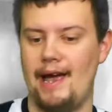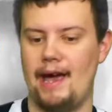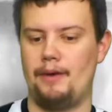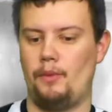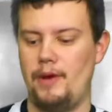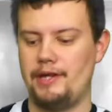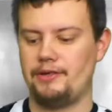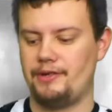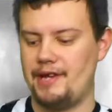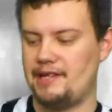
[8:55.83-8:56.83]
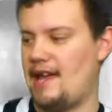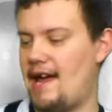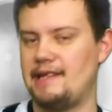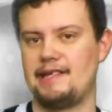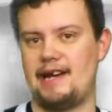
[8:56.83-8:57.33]
And Weasel says,
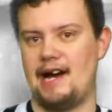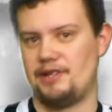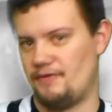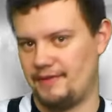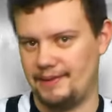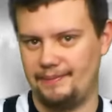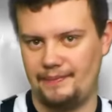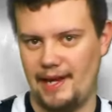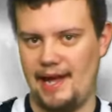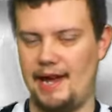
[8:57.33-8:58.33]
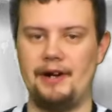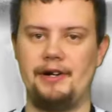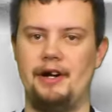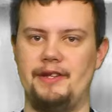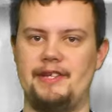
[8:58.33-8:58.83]
hey, this guy's over here
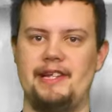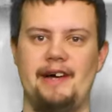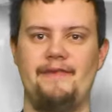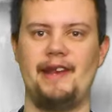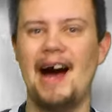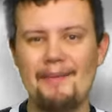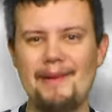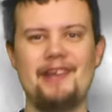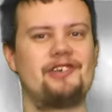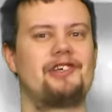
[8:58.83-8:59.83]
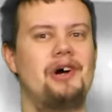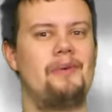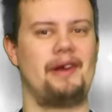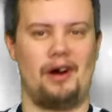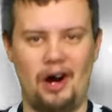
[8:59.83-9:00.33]
and all this stuff. And not much is
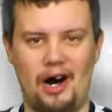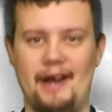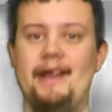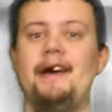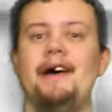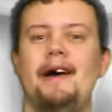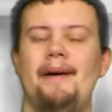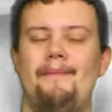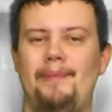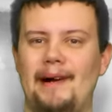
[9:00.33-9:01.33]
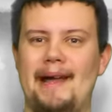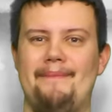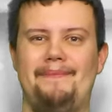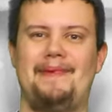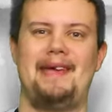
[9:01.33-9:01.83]
going on. But
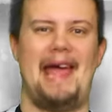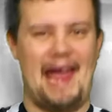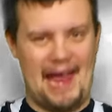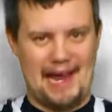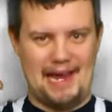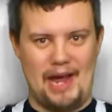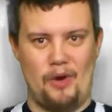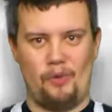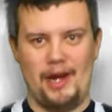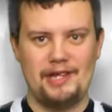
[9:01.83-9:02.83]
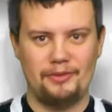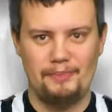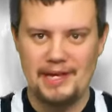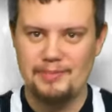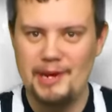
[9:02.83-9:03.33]
Weasel
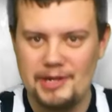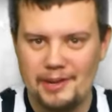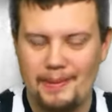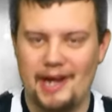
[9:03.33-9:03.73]
beats me to the